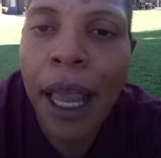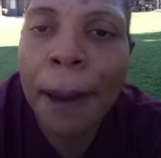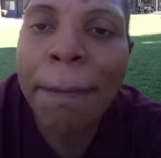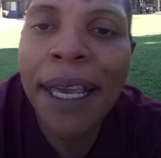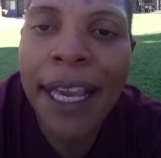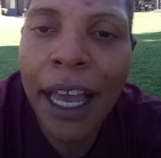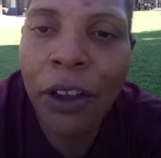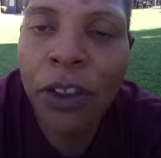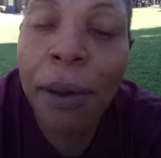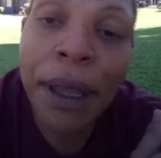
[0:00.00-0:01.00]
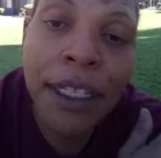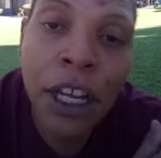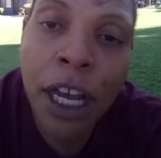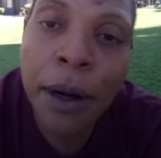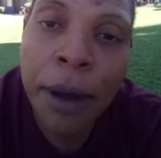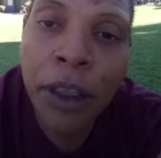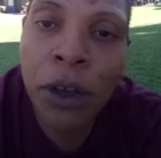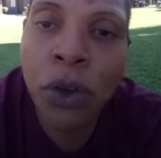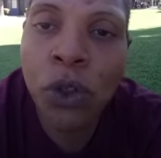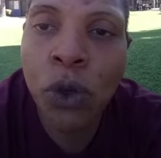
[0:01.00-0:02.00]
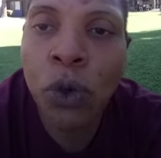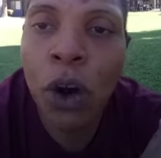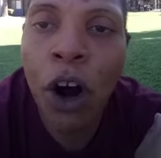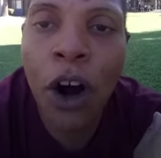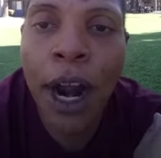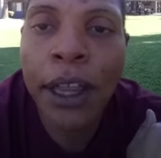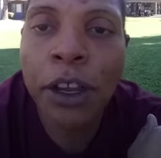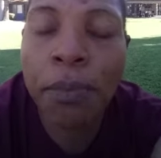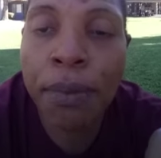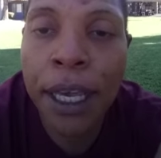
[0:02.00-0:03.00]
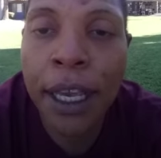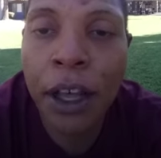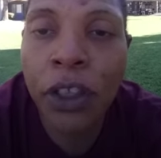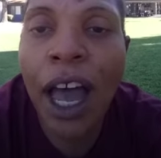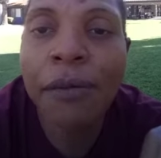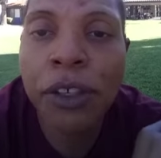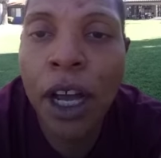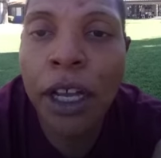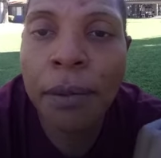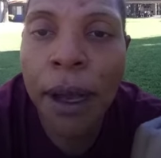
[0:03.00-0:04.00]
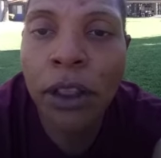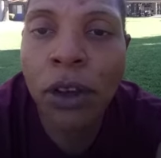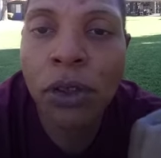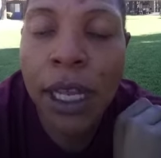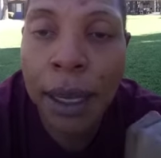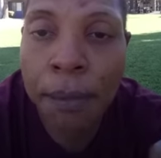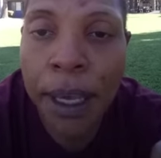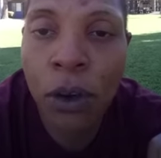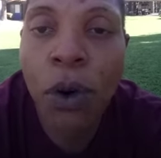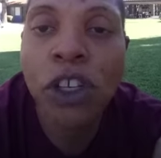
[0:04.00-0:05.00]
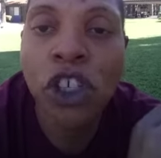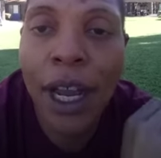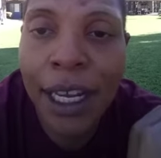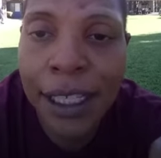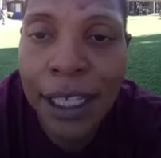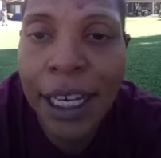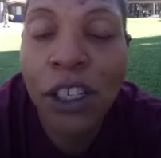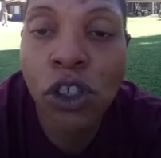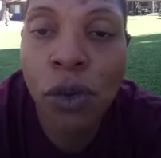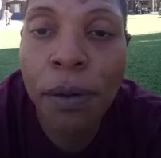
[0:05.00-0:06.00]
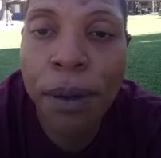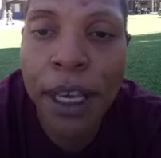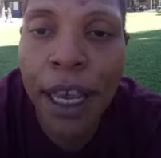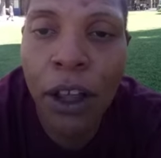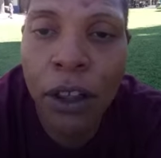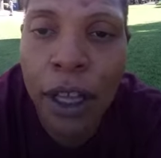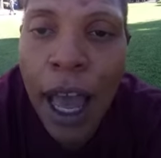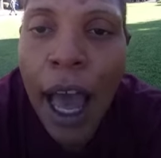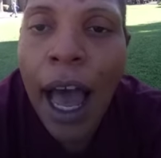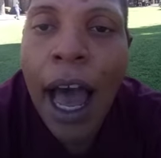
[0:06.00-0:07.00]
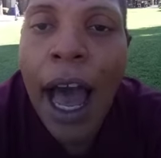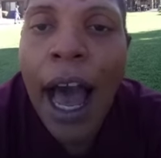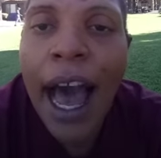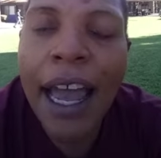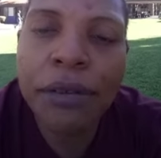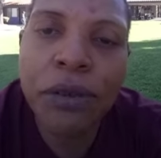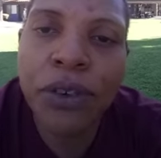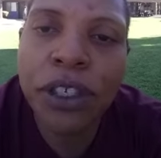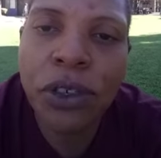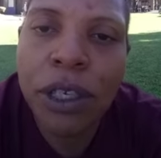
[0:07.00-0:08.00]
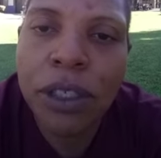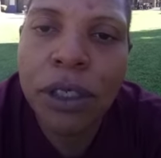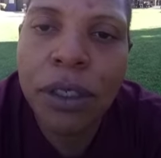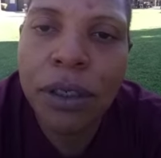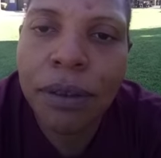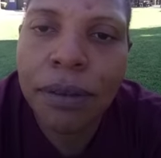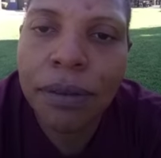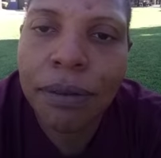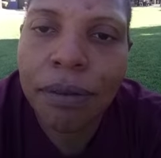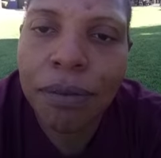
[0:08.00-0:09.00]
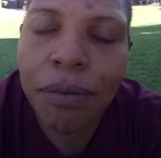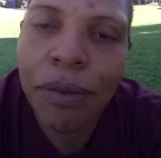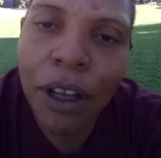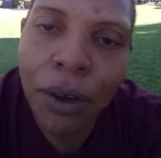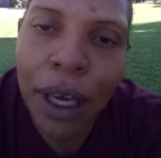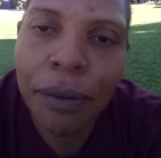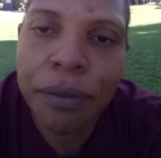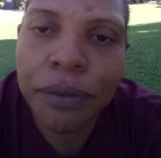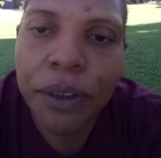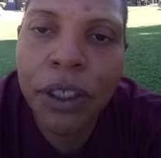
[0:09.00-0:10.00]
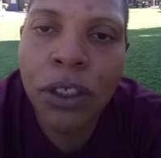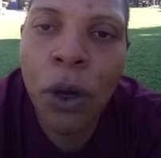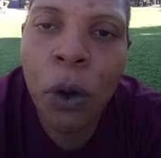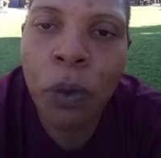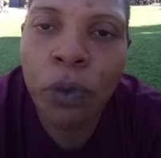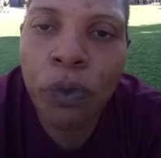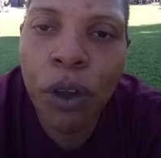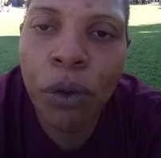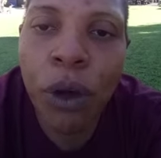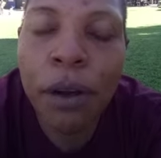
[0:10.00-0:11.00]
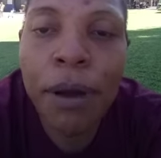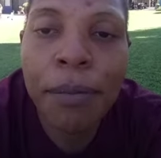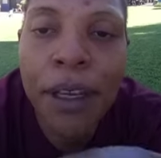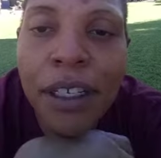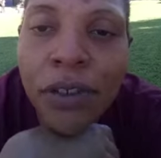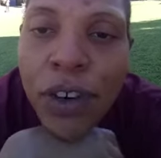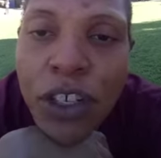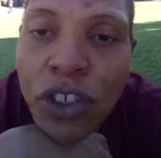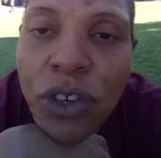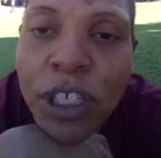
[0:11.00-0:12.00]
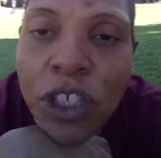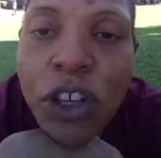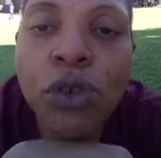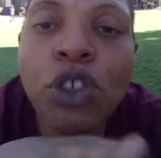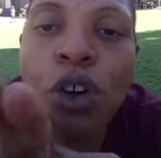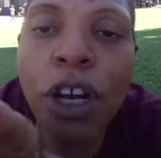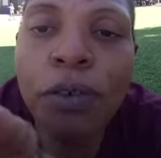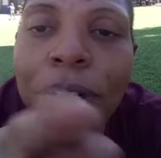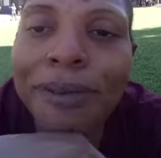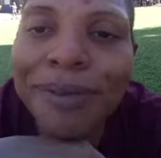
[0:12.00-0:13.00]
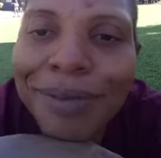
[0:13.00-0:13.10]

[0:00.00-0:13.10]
be healthy. I'm not talking about those who are at their peak health. I'm talking about those like me who are trying to get to a peak health. I have some frustrations. Okay, so one of my biggest frustrations, though two of them,